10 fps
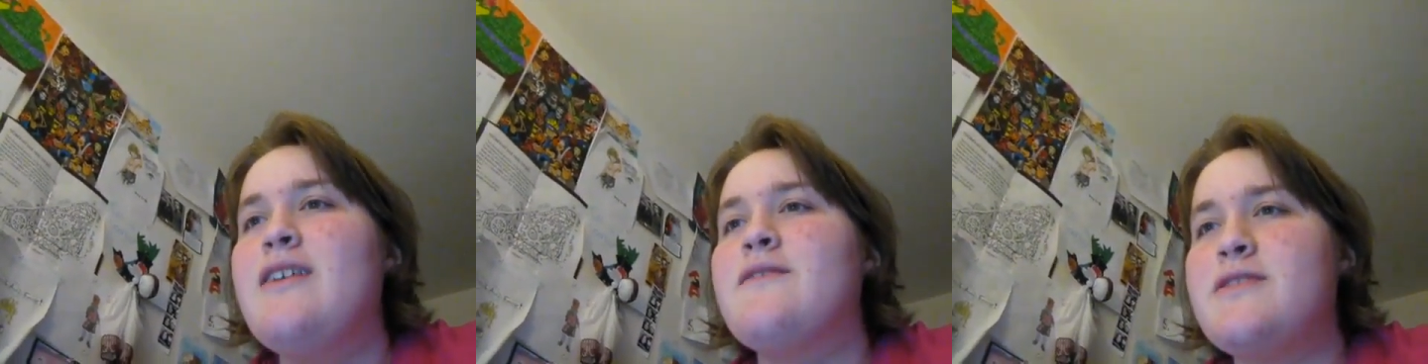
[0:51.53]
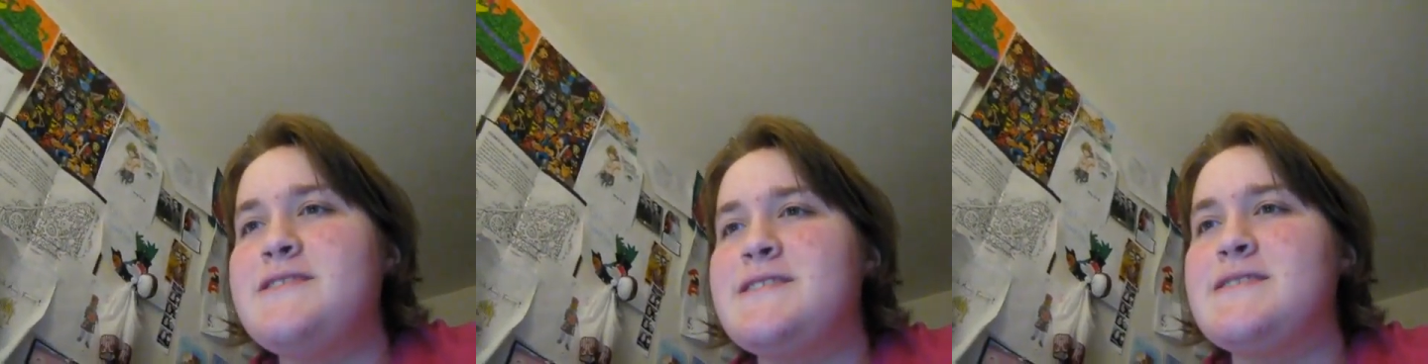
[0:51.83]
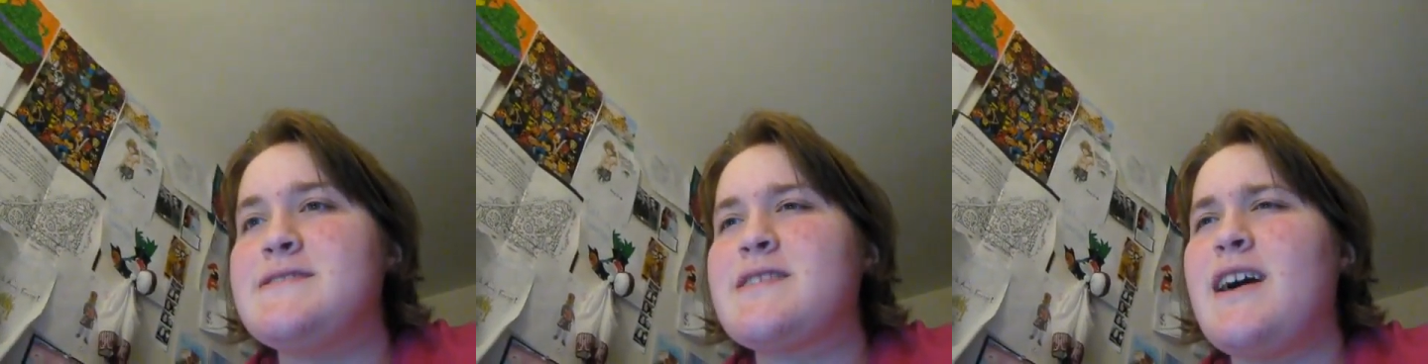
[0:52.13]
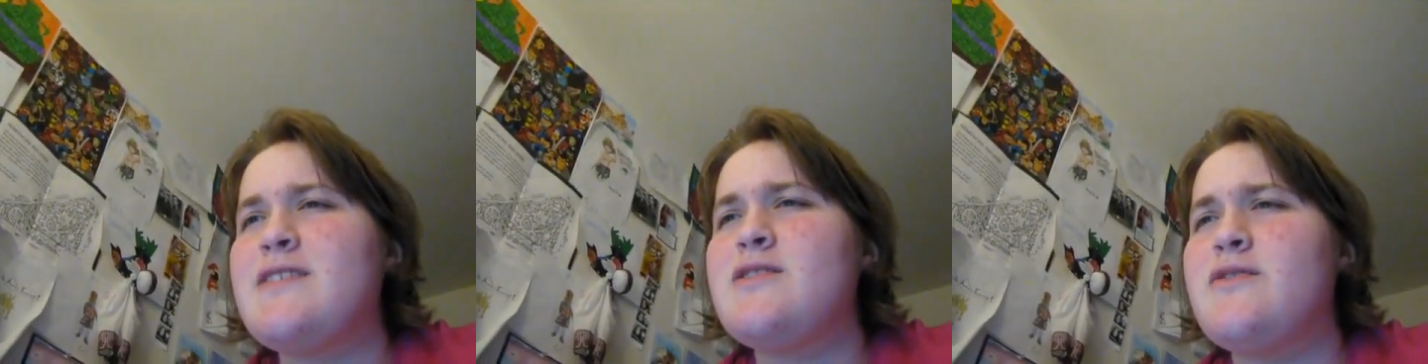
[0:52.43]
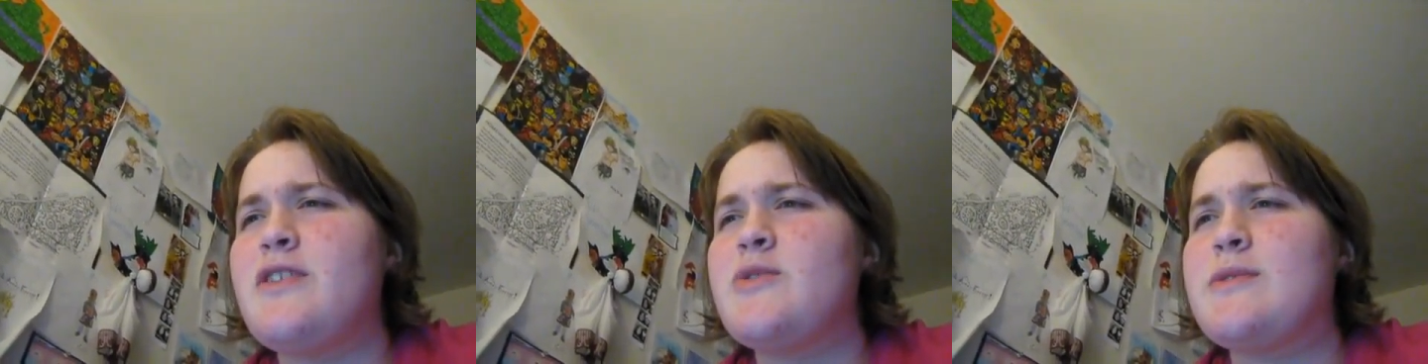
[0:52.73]
For instance, ask
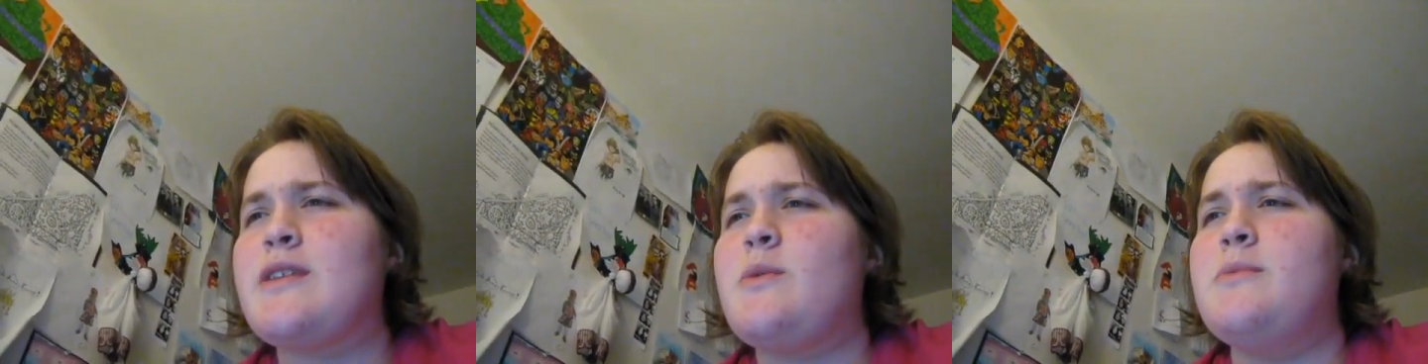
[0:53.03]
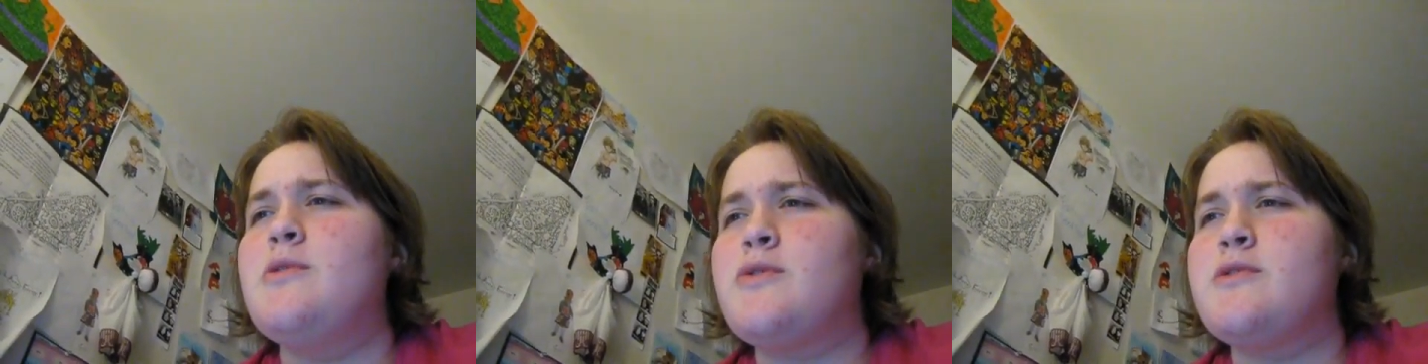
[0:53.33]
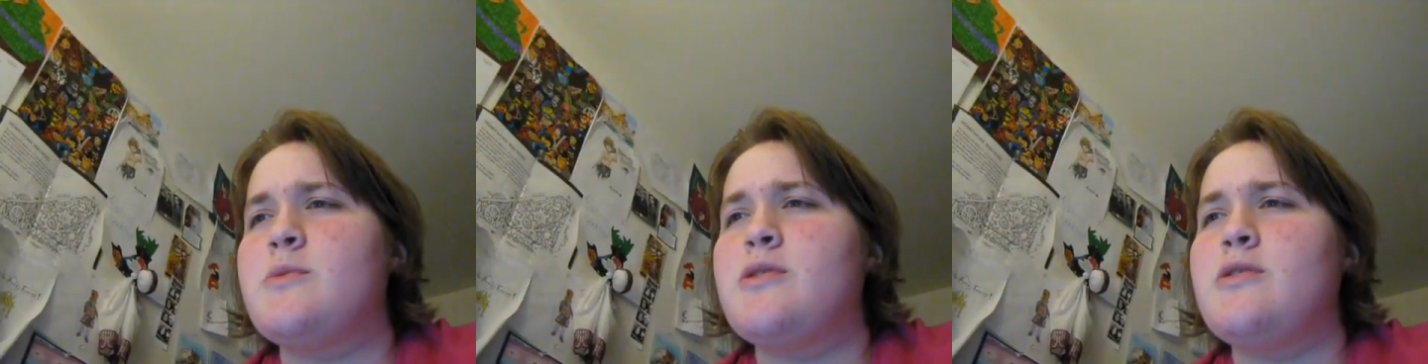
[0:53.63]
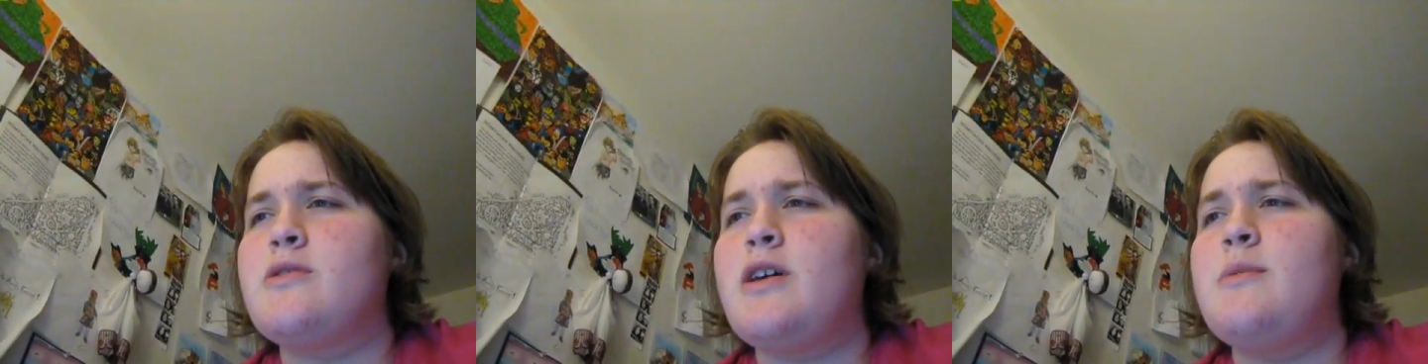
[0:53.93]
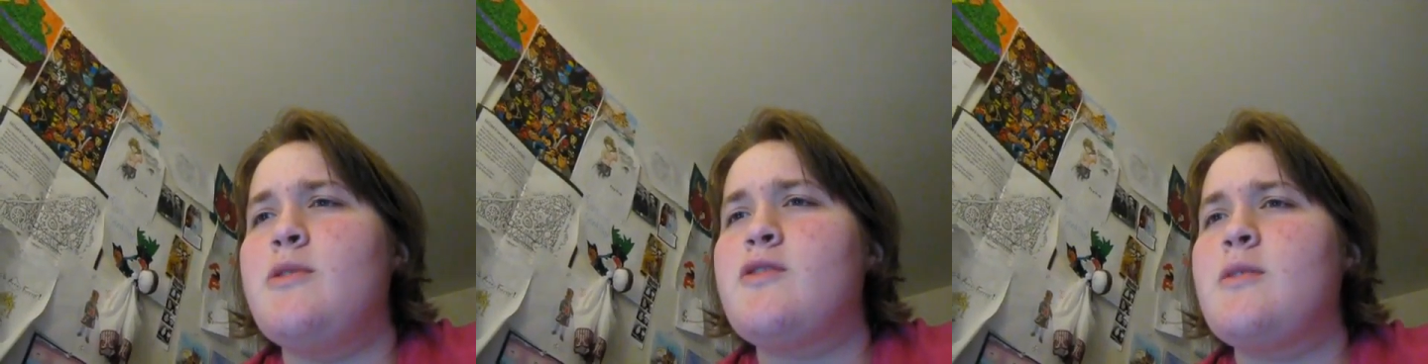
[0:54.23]
your friends what they want most in the world,
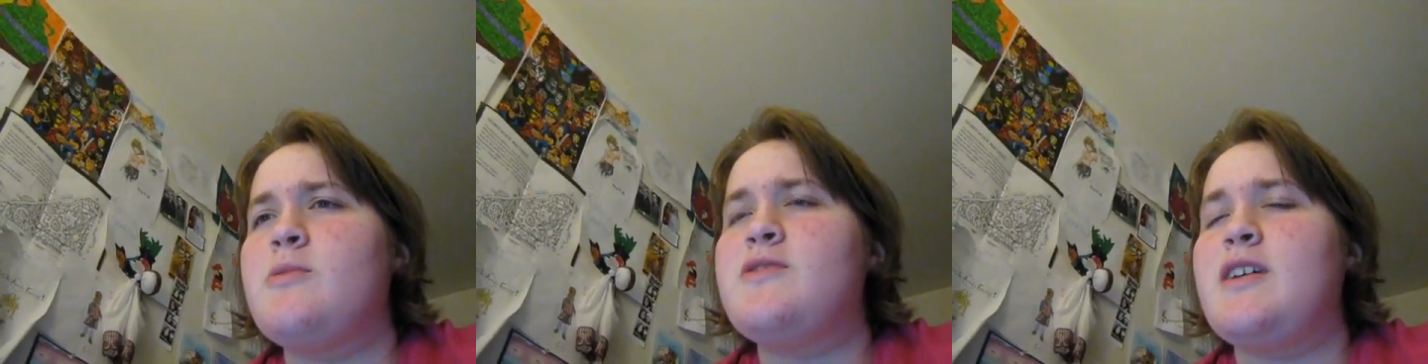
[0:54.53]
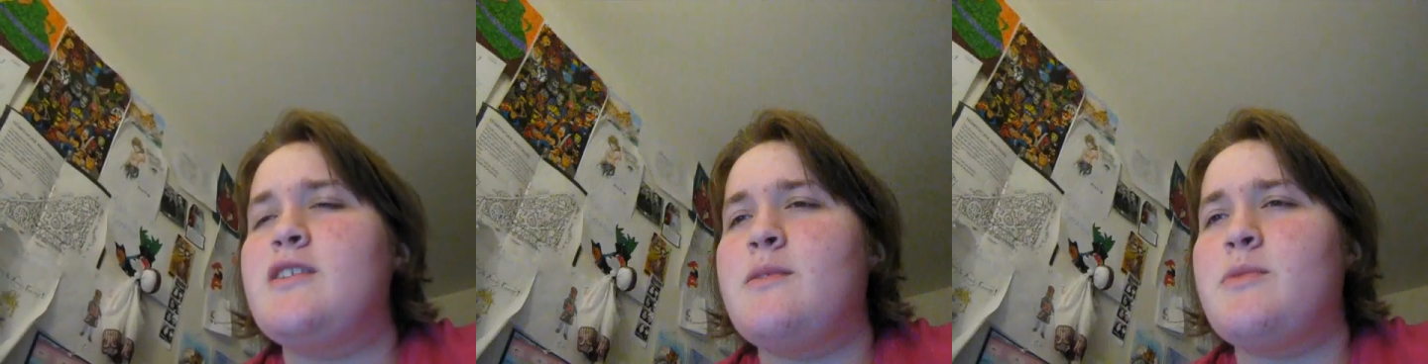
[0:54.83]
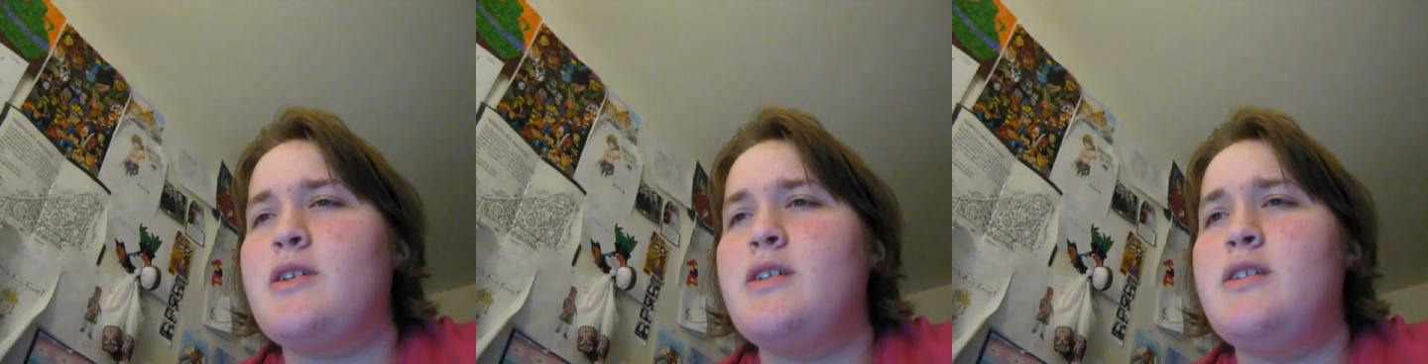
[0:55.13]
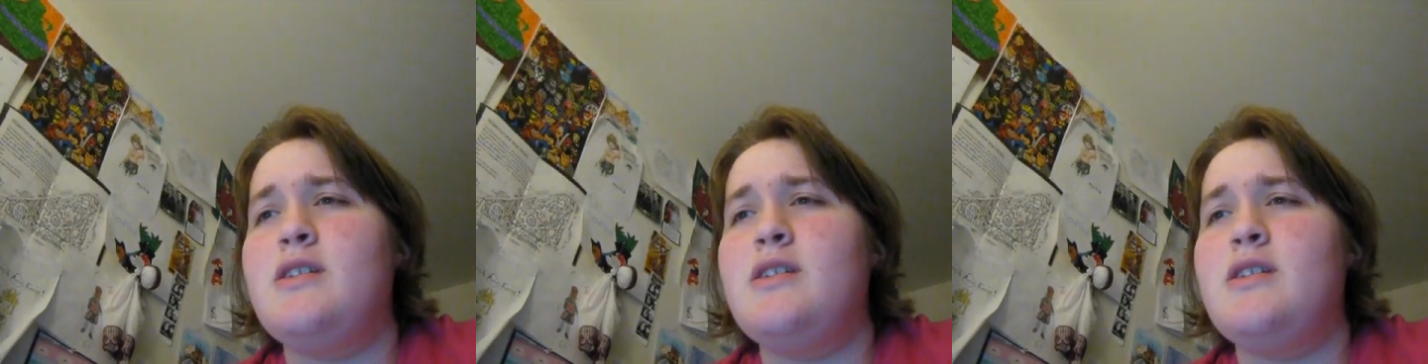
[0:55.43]
and most of them would say something.